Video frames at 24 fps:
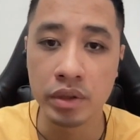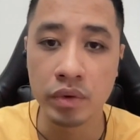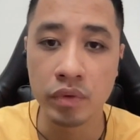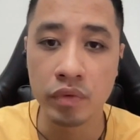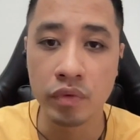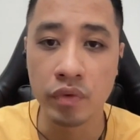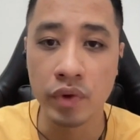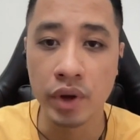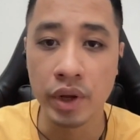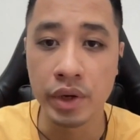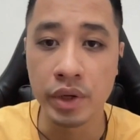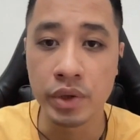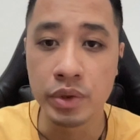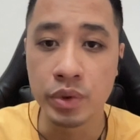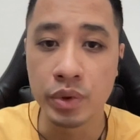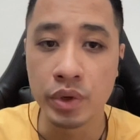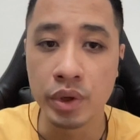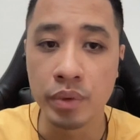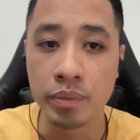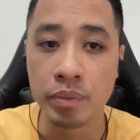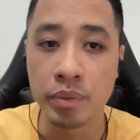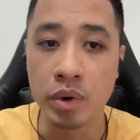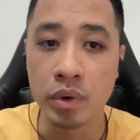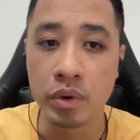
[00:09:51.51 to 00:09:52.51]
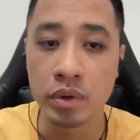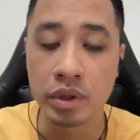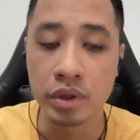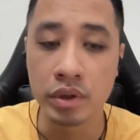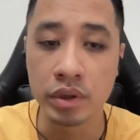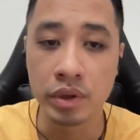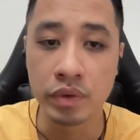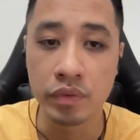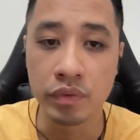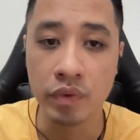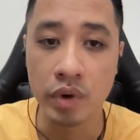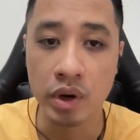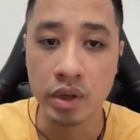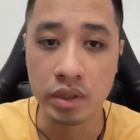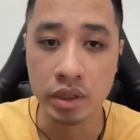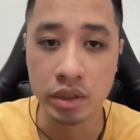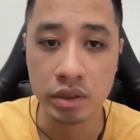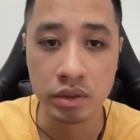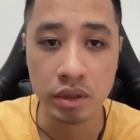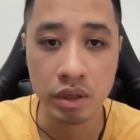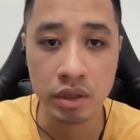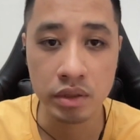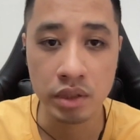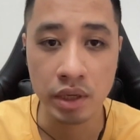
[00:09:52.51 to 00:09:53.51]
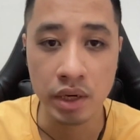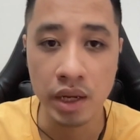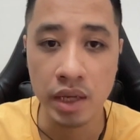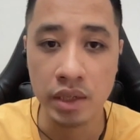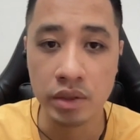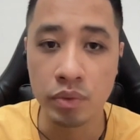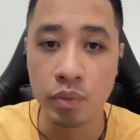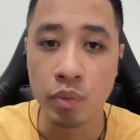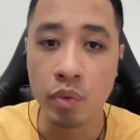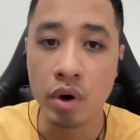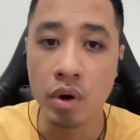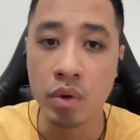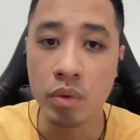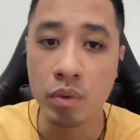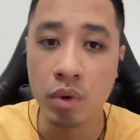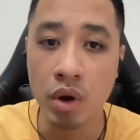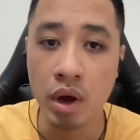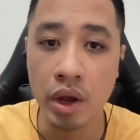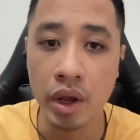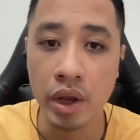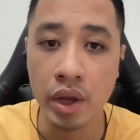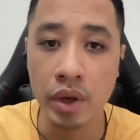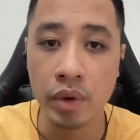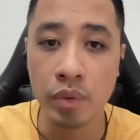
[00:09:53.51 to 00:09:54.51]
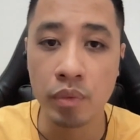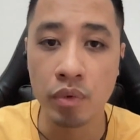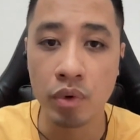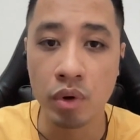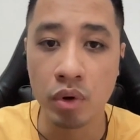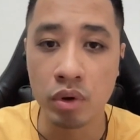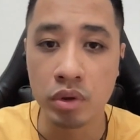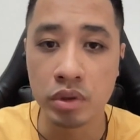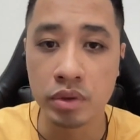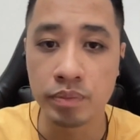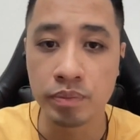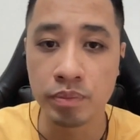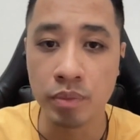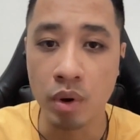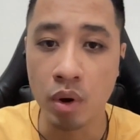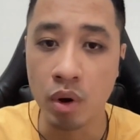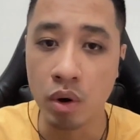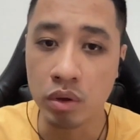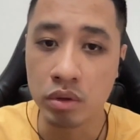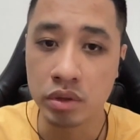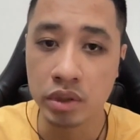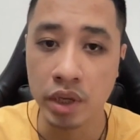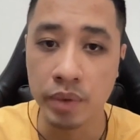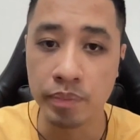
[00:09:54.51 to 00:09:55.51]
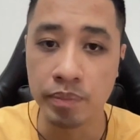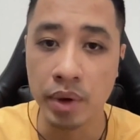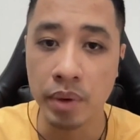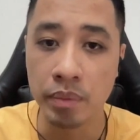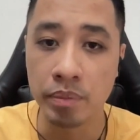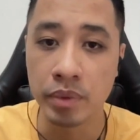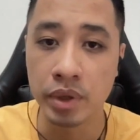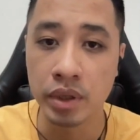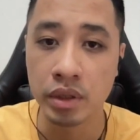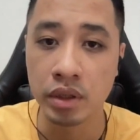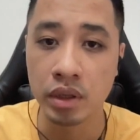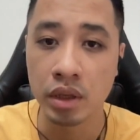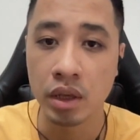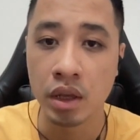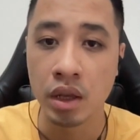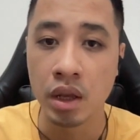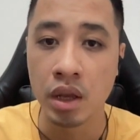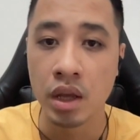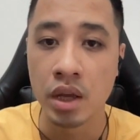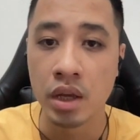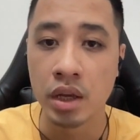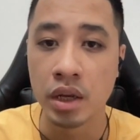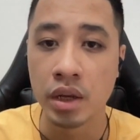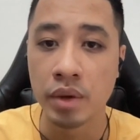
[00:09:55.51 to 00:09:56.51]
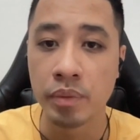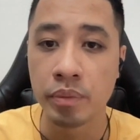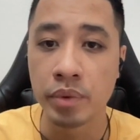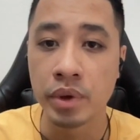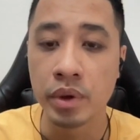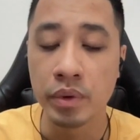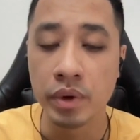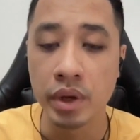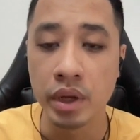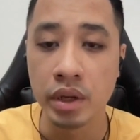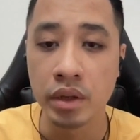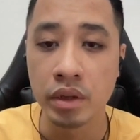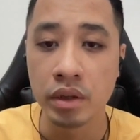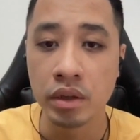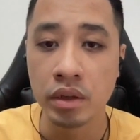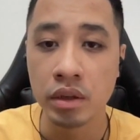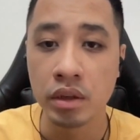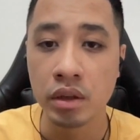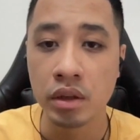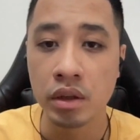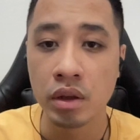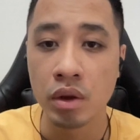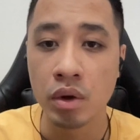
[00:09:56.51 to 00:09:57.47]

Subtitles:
The French introduced modern infrastructure such as railway, roads, ports, and public building.